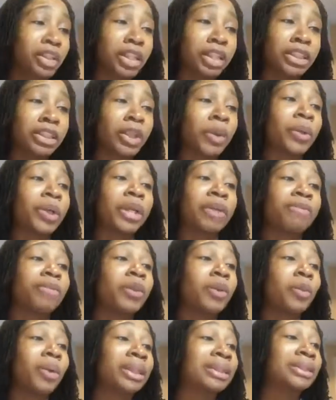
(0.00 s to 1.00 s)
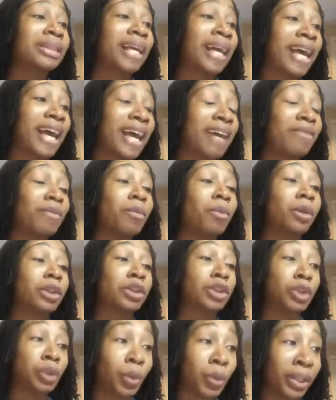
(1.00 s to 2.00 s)
So if you want to have more
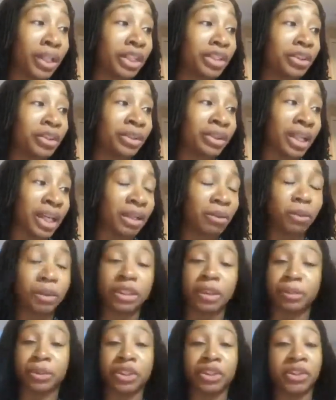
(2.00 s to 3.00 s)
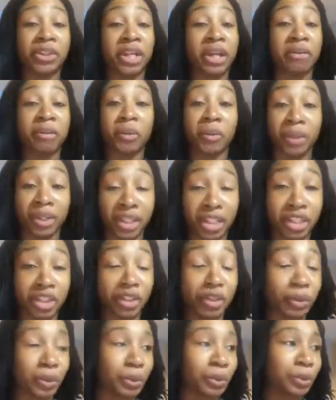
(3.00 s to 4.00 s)
joy in your life, which I'm sure everyone
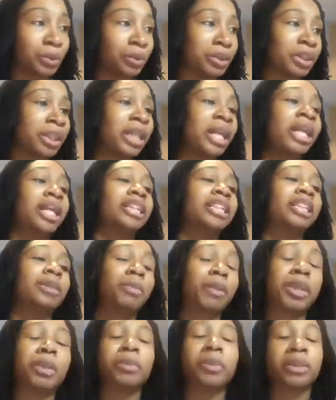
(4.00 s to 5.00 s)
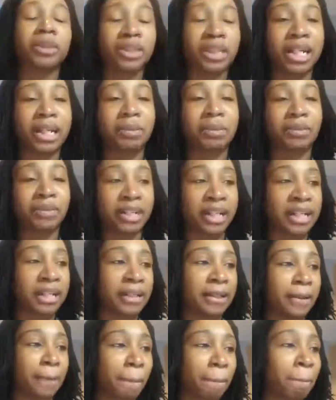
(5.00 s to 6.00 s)
can use, spend more time with
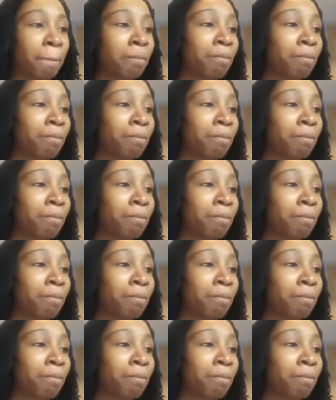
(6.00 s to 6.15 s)
God.